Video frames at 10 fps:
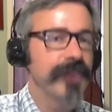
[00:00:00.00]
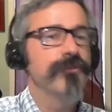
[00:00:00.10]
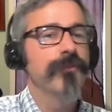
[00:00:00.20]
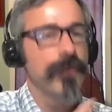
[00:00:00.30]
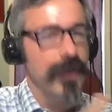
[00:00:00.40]

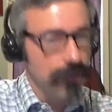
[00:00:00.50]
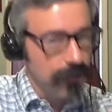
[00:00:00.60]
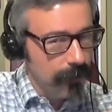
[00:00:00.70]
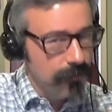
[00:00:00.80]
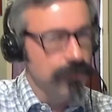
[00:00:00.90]
where they could
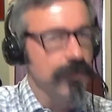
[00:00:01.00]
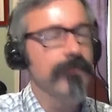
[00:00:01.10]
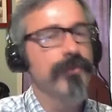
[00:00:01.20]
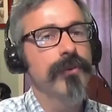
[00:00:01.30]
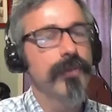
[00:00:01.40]
come to a
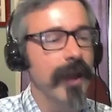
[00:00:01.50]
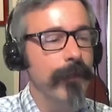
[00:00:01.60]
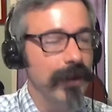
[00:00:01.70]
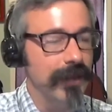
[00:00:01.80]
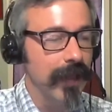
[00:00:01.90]
computer lab
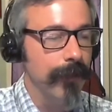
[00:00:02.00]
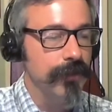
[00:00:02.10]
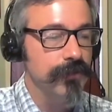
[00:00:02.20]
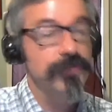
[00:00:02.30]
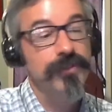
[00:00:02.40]
on
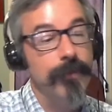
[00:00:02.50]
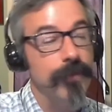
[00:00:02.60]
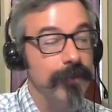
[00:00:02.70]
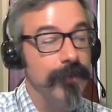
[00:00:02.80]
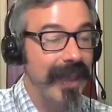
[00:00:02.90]
campus, which some of
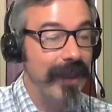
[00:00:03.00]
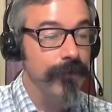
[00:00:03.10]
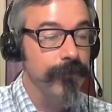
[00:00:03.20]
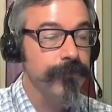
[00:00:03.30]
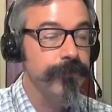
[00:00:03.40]
them can't.
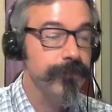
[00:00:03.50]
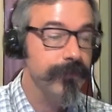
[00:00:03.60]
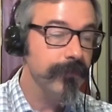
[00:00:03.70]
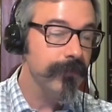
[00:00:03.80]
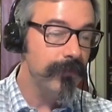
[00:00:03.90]

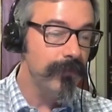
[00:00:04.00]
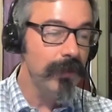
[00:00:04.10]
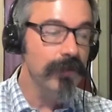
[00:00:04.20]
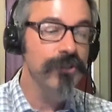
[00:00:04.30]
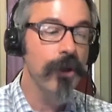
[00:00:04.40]

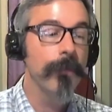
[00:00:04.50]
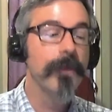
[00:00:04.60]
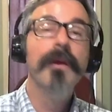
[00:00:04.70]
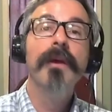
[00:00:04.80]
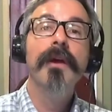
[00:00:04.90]
So
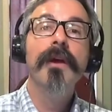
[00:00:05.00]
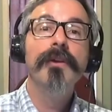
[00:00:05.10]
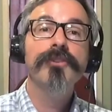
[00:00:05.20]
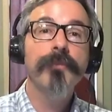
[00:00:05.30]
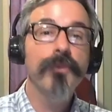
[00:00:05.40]

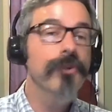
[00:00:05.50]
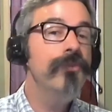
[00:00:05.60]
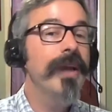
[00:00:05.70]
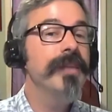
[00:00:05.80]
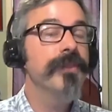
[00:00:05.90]
some good
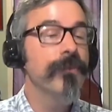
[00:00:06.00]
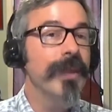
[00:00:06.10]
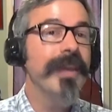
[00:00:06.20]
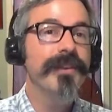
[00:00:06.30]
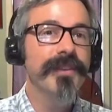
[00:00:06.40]
ways that
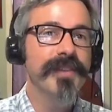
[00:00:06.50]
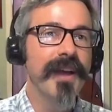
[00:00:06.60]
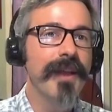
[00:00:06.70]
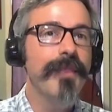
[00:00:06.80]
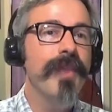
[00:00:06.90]
we can
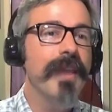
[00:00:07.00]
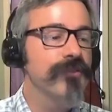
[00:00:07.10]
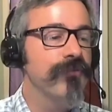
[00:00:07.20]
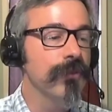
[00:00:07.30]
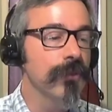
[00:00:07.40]
design things
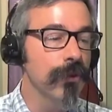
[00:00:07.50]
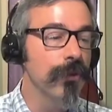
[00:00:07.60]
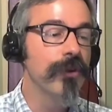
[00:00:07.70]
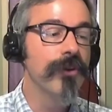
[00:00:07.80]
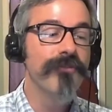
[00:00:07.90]
for
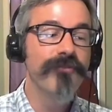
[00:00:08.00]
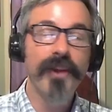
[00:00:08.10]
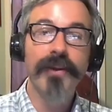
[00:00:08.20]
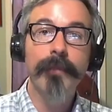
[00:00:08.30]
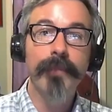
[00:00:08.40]
learner
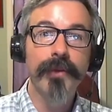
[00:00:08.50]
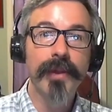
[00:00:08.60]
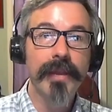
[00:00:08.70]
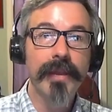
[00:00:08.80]
variability.